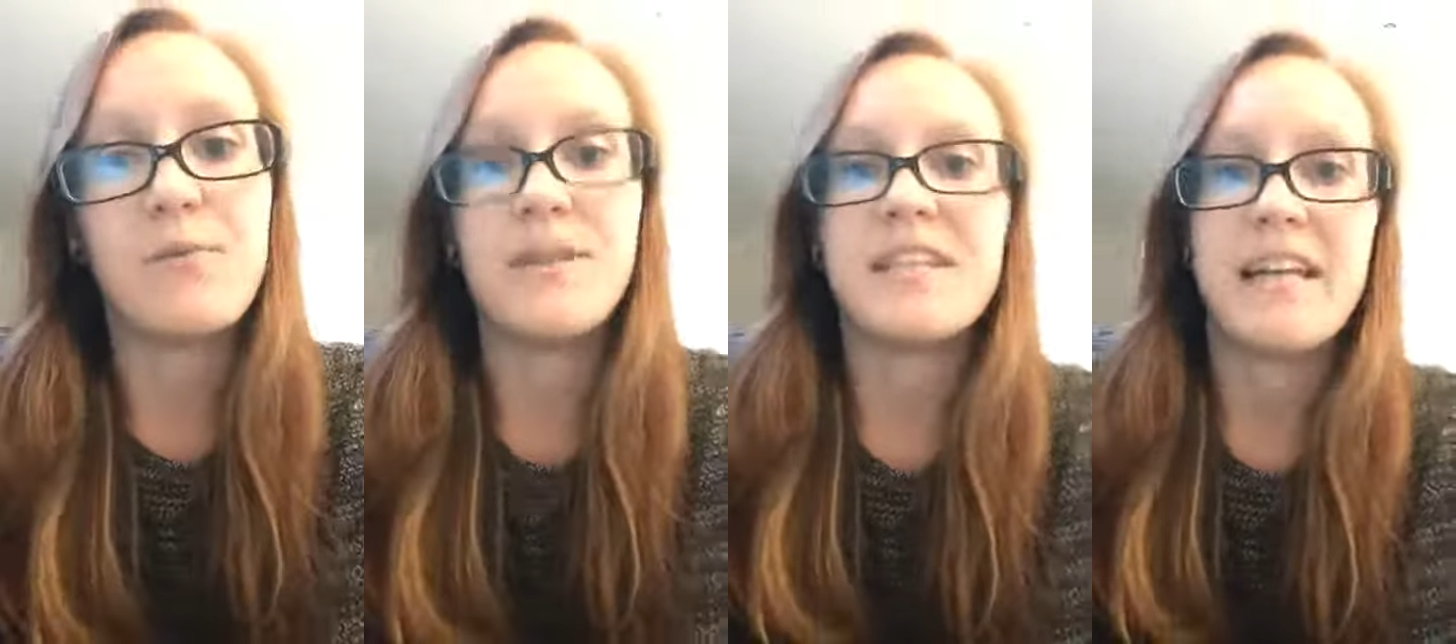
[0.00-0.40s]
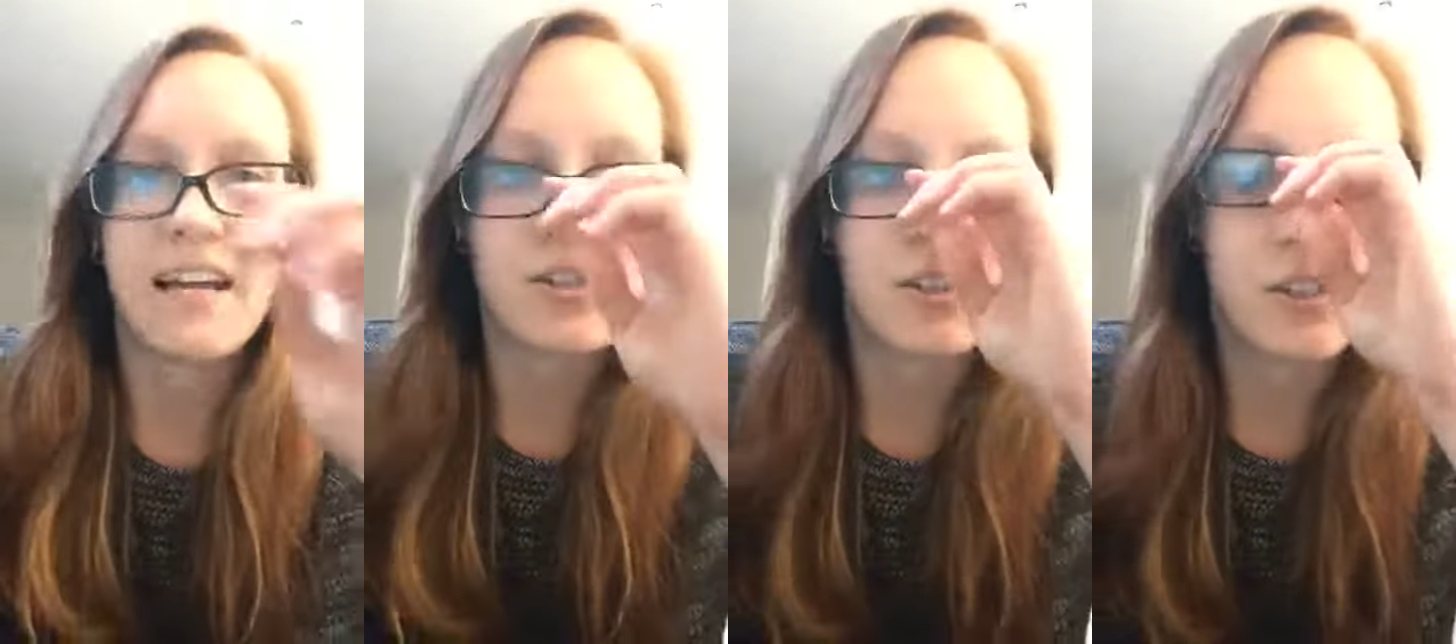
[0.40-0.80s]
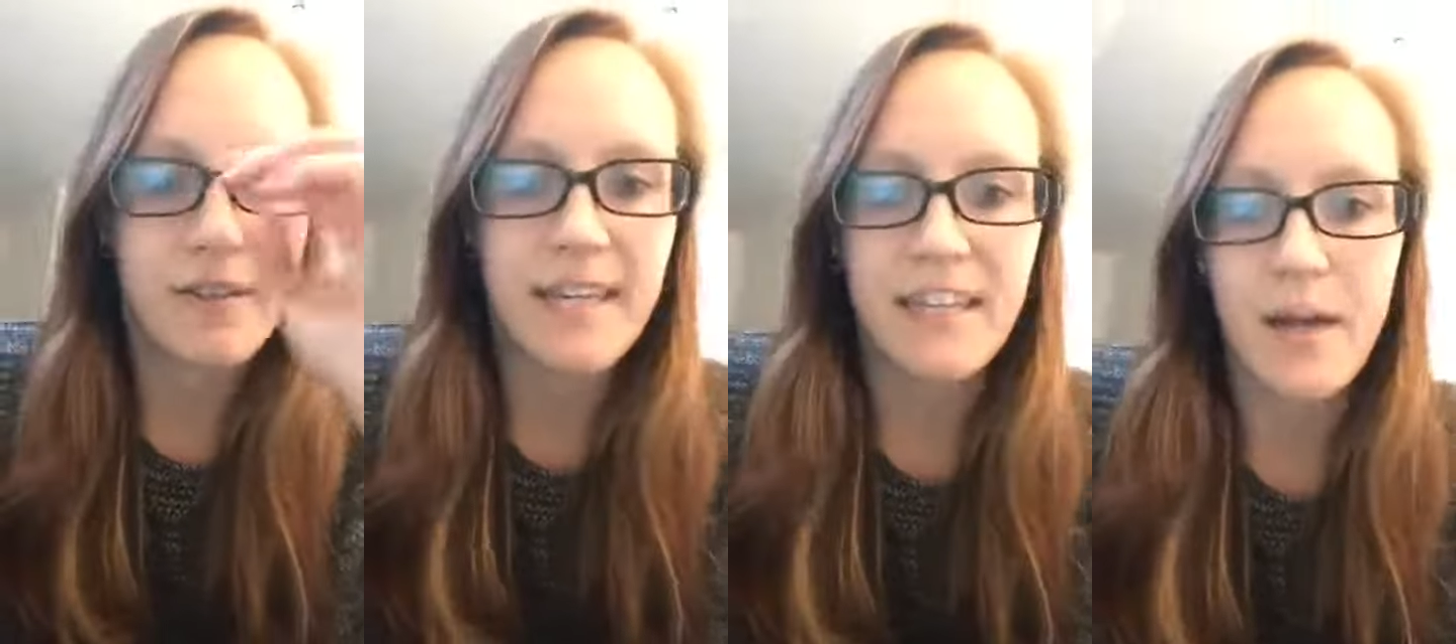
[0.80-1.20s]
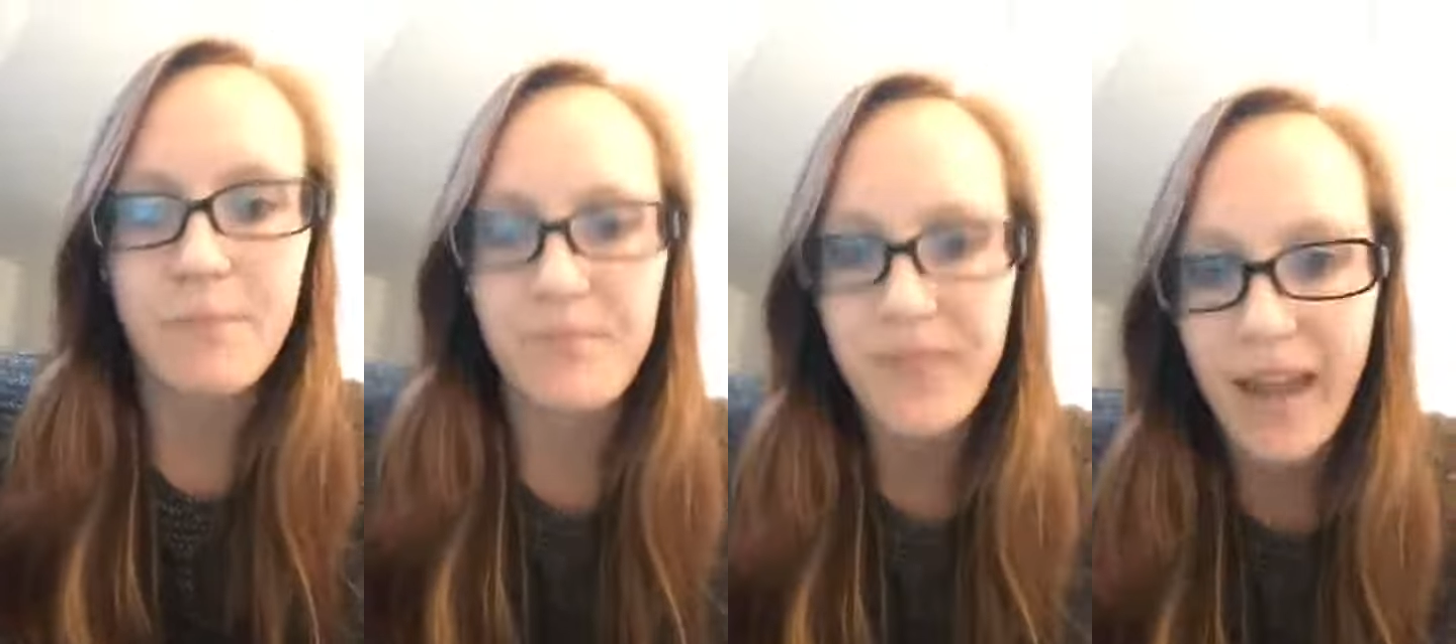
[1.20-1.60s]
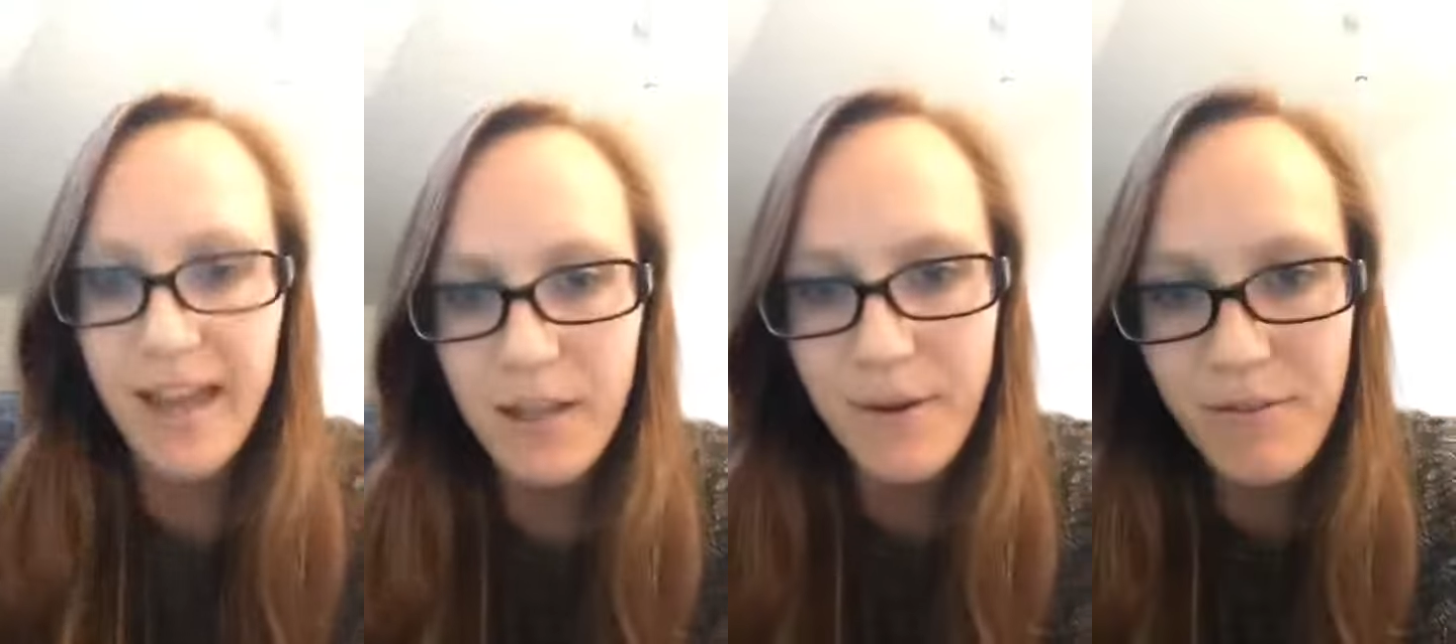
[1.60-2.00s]
with the national curriculum.
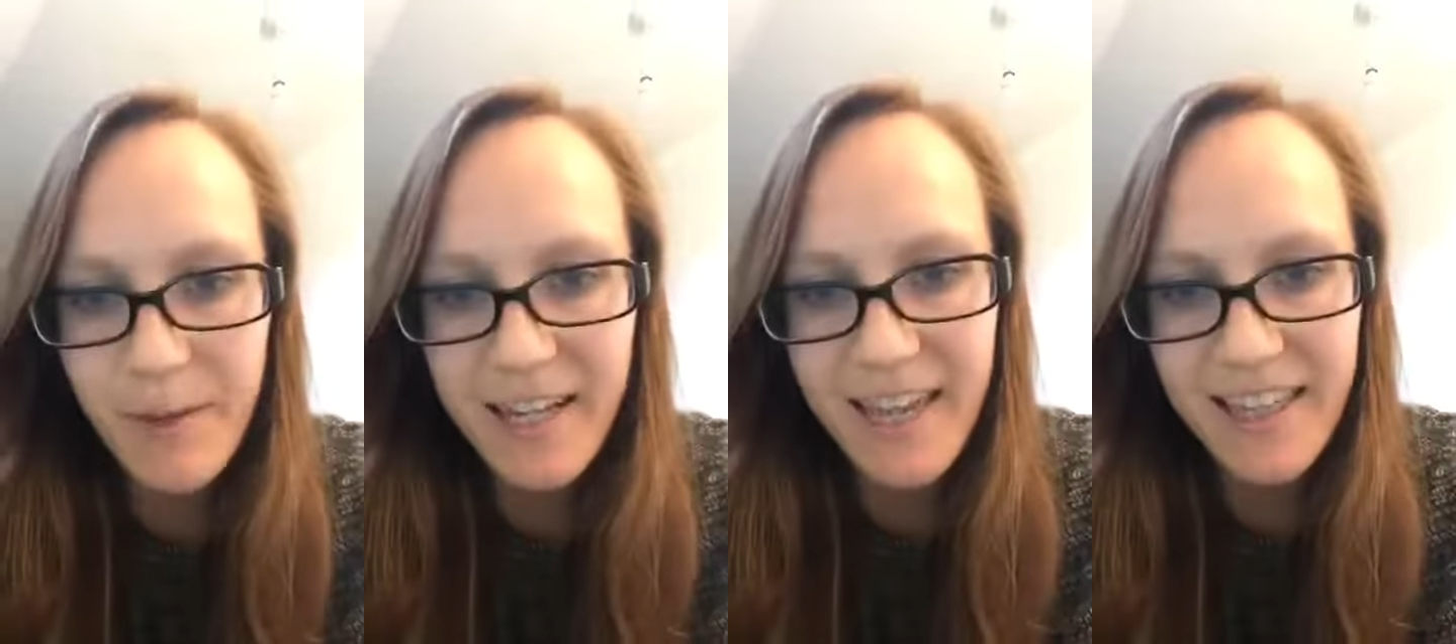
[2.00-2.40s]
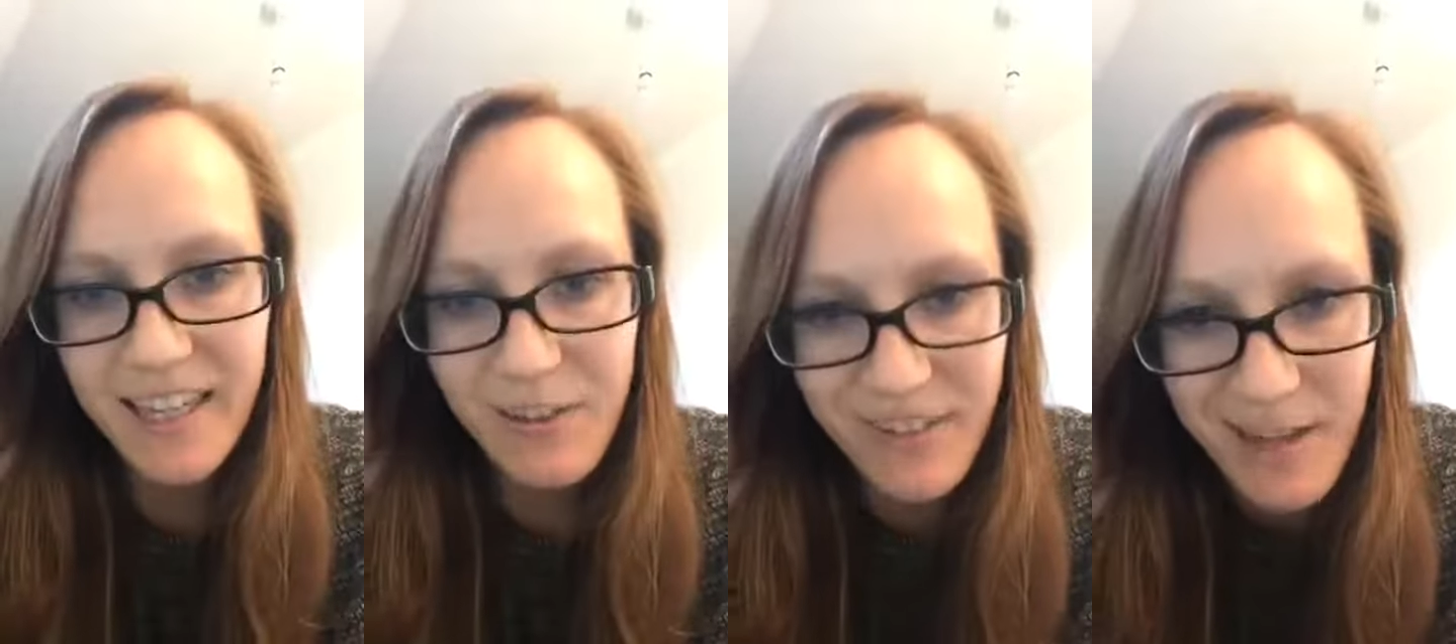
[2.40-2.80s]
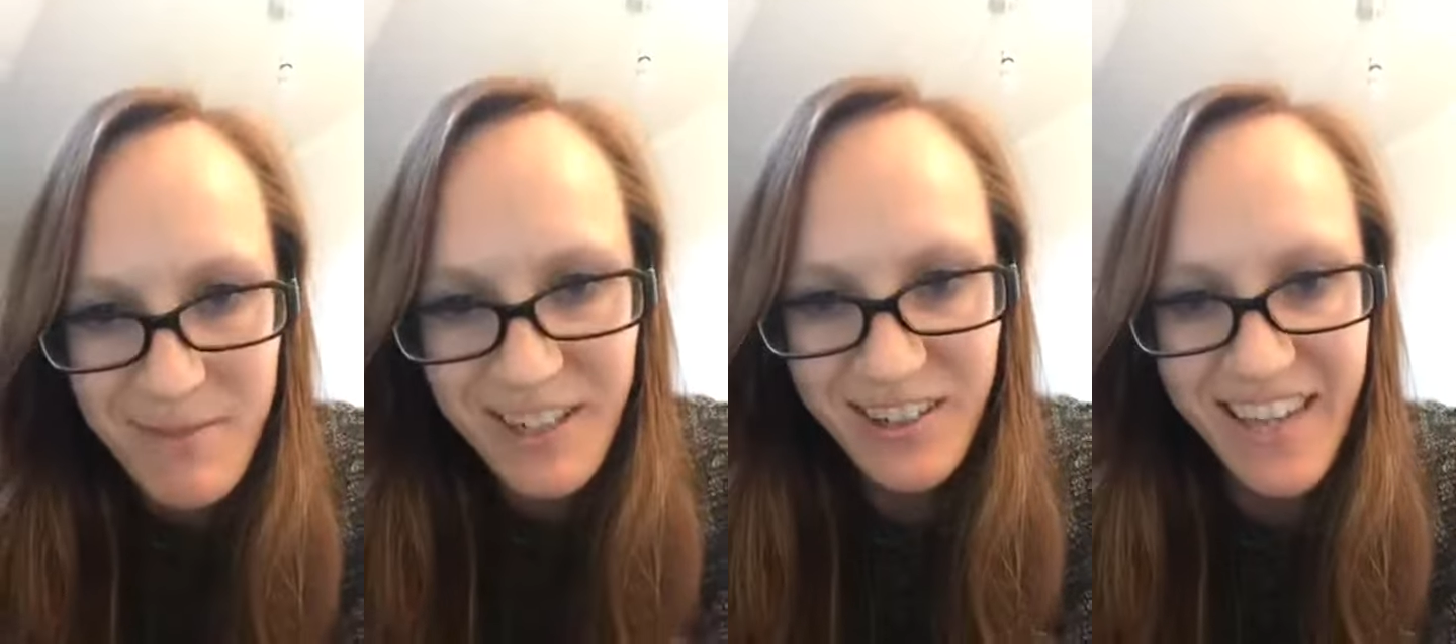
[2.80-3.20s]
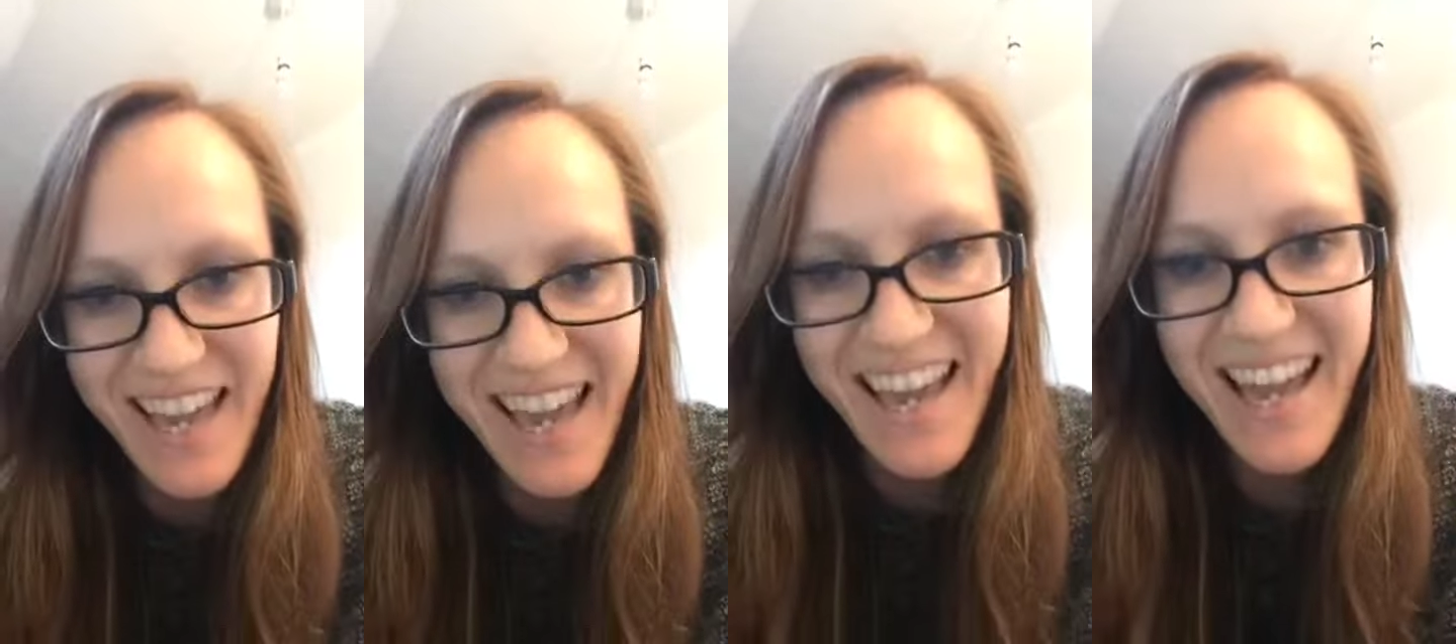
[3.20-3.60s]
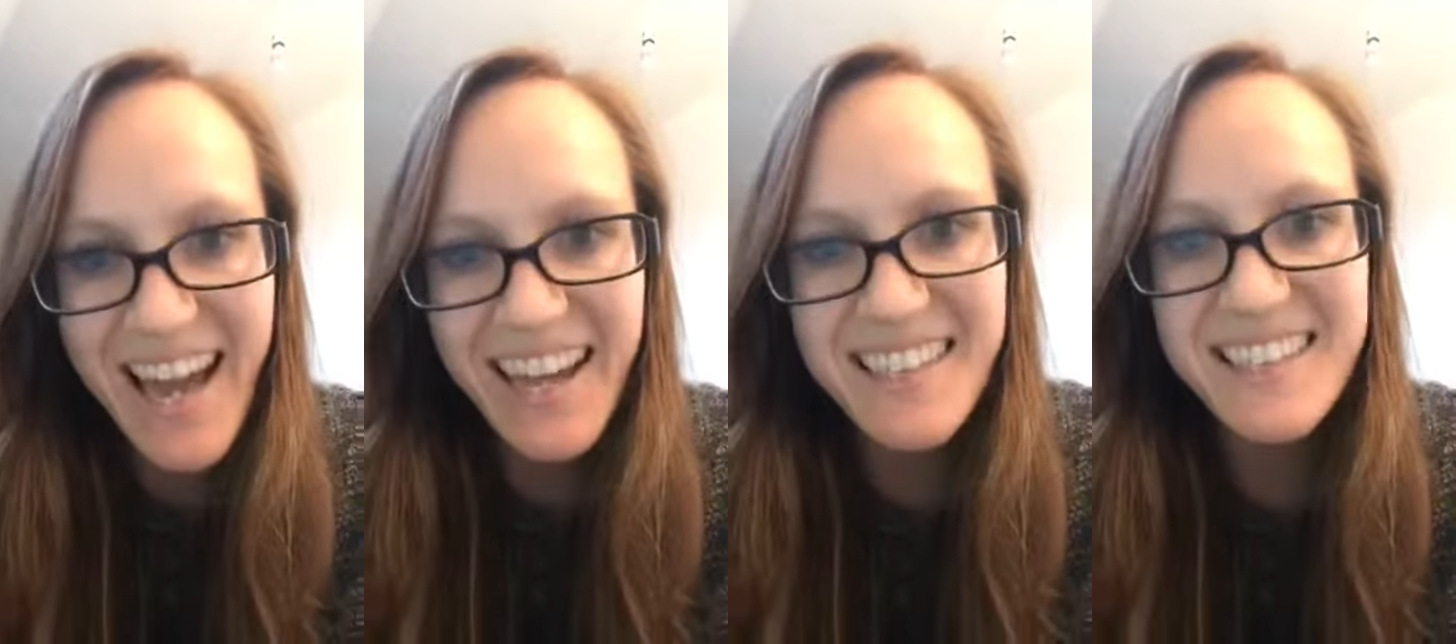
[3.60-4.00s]
Hello everybody, thank you for letting me know that you're here.